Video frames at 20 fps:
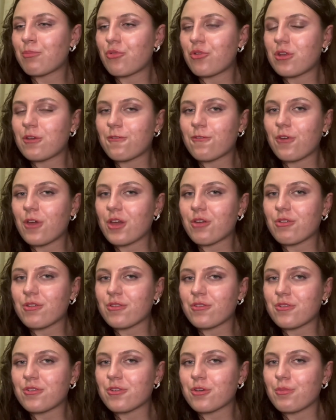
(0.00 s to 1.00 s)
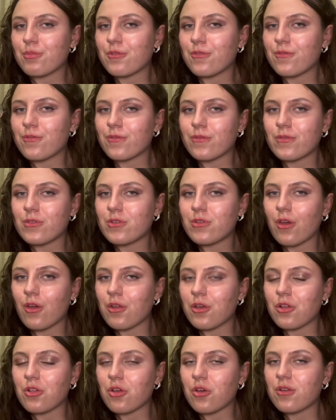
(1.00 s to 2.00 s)
putting fragrance on top of
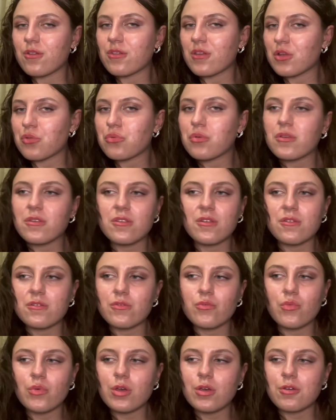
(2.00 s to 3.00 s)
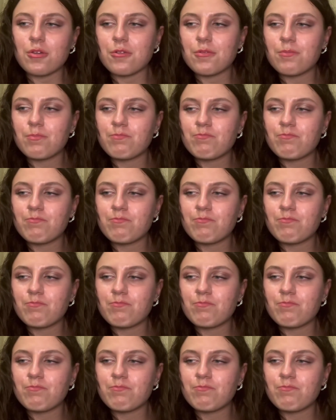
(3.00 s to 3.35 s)
dirty clothes like just doesn't work.